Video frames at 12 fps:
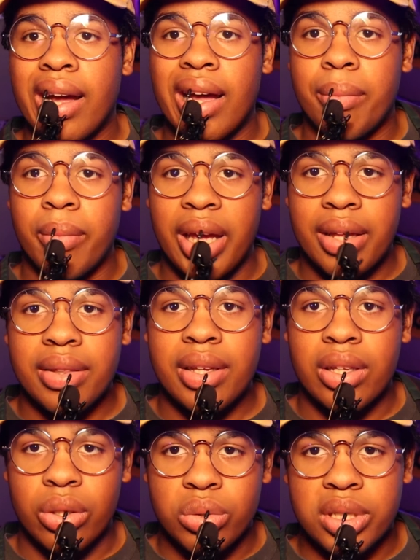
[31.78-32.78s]
I
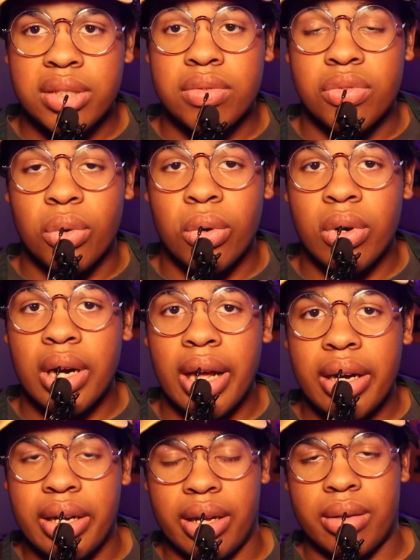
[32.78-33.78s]
mainly use it for
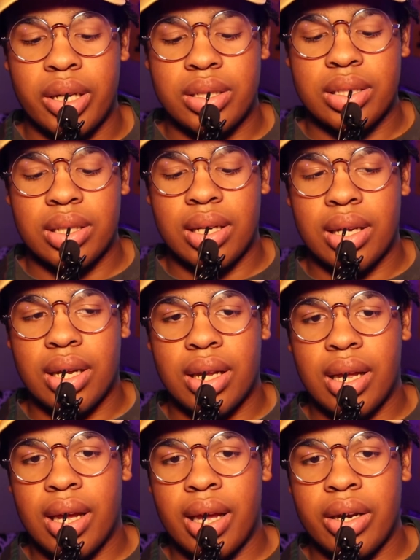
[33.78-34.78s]
editing, which
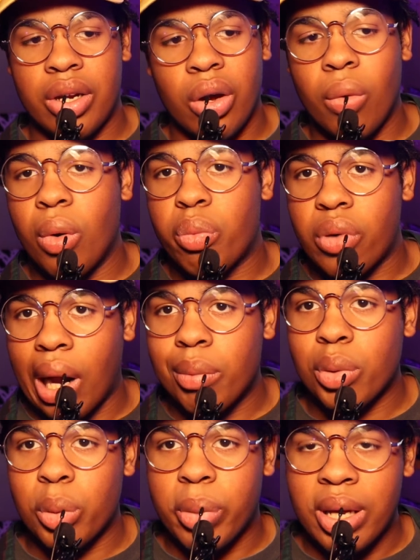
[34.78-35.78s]
I know will
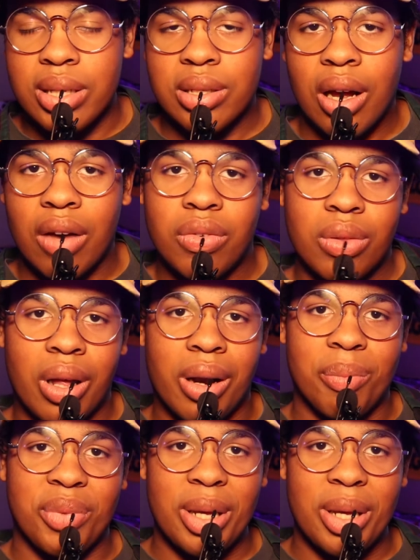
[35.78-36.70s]
probably piss off a lot of